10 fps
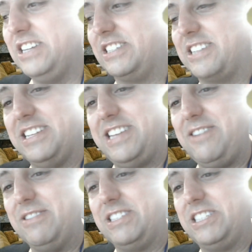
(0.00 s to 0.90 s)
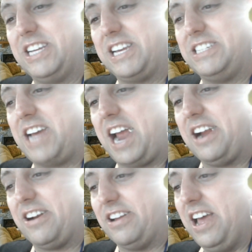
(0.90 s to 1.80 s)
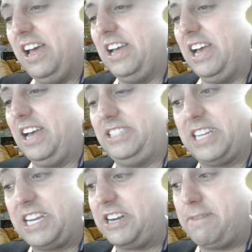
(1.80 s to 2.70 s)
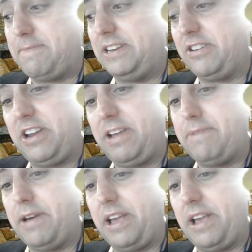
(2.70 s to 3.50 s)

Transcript: just because he was sick and tired, uh, sick and tired of being dirty.